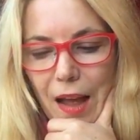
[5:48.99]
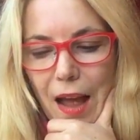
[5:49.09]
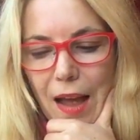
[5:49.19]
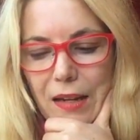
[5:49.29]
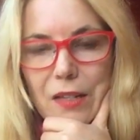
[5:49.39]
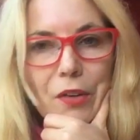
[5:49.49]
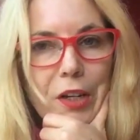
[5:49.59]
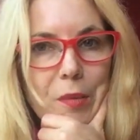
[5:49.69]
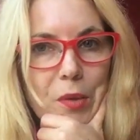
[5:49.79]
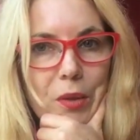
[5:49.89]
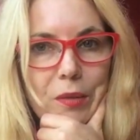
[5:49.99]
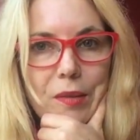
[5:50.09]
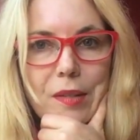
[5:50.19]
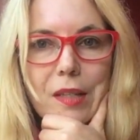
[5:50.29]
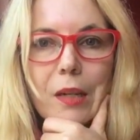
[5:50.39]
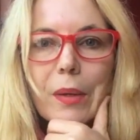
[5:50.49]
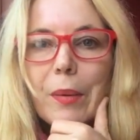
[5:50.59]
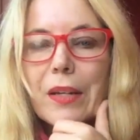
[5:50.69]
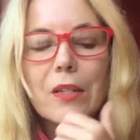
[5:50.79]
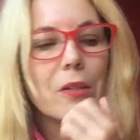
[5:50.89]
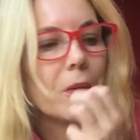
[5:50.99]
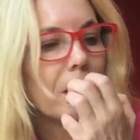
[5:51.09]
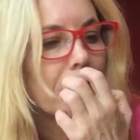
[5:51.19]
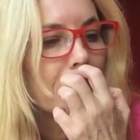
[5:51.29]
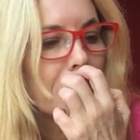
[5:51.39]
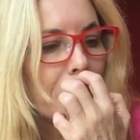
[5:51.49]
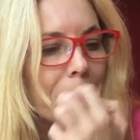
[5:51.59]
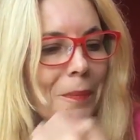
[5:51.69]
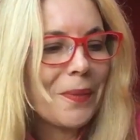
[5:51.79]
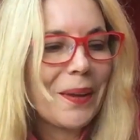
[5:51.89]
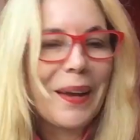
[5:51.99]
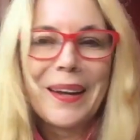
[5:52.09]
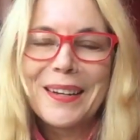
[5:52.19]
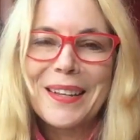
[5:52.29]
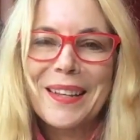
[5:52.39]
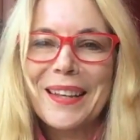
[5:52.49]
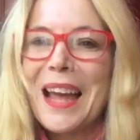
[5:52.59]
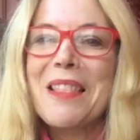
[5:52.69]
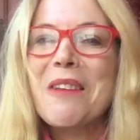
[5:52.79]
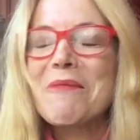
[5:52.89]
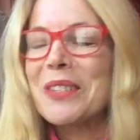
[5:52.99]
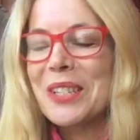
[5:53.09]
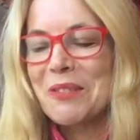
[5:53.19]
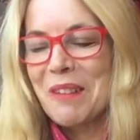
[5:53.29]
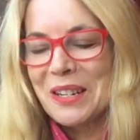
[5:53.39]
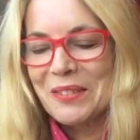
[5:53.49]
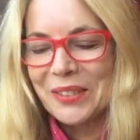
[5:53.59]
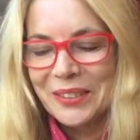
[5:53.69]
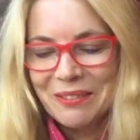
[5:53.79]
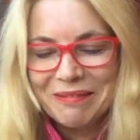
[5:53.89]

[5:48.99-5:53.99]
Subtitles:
And it's very communal. So we went to a dinner and it was just wonderful.